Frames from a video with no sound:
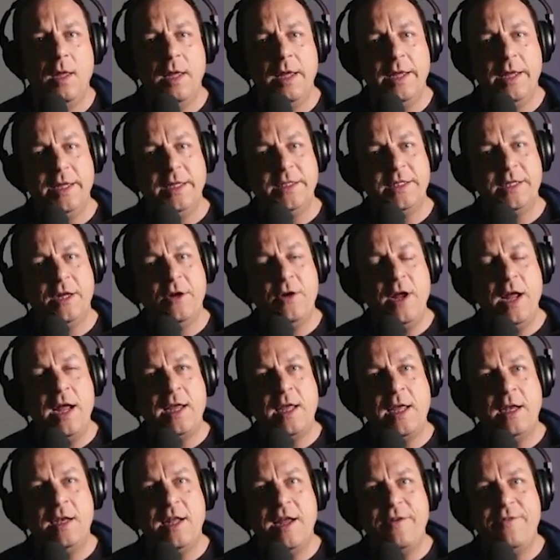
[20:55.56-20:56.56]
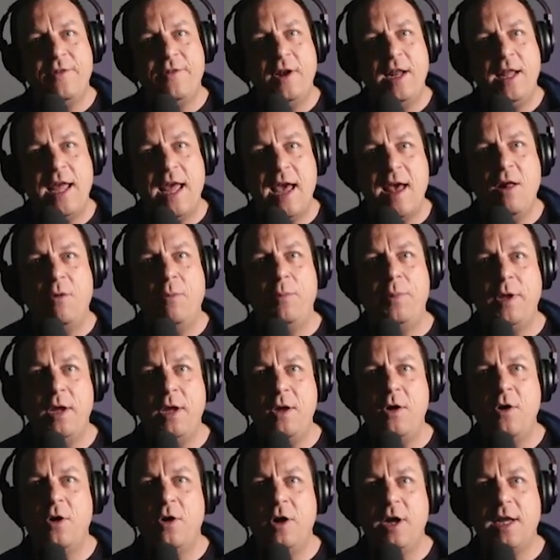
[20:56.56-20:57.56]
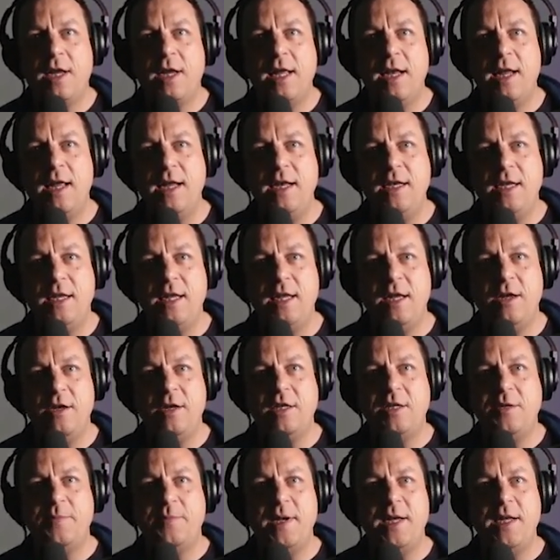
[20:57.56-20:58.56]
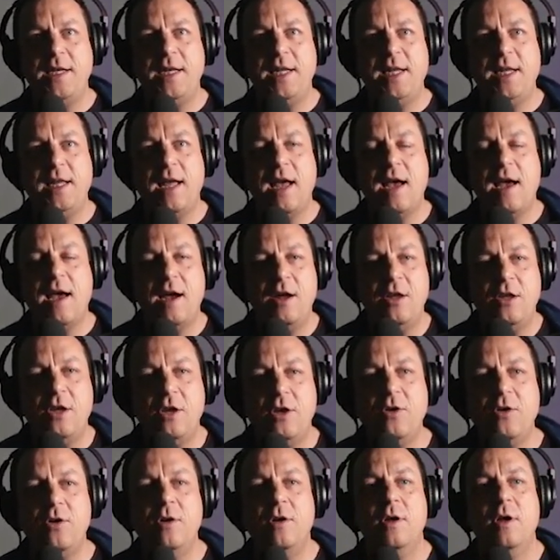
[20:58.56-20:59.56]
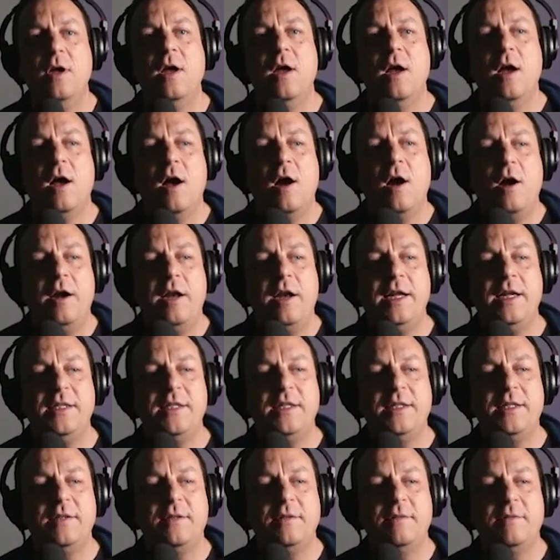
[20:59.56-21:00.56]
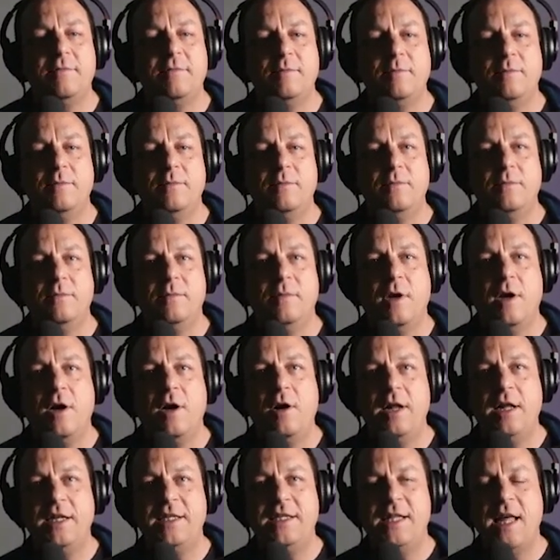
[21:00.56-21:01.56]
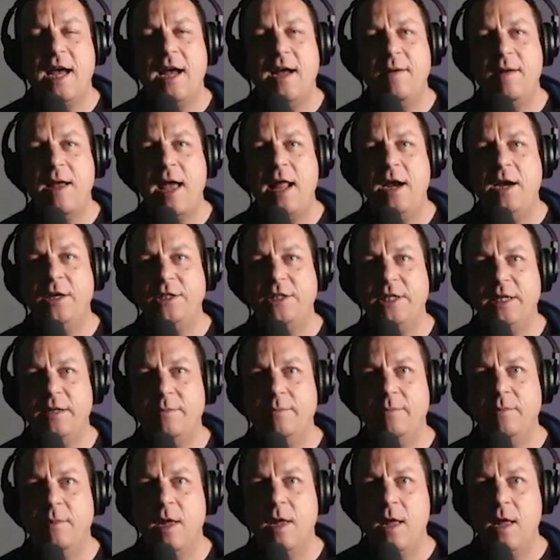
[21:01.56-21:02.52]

So it can definitely help you, or it can hinder you, depending how you harness that energy.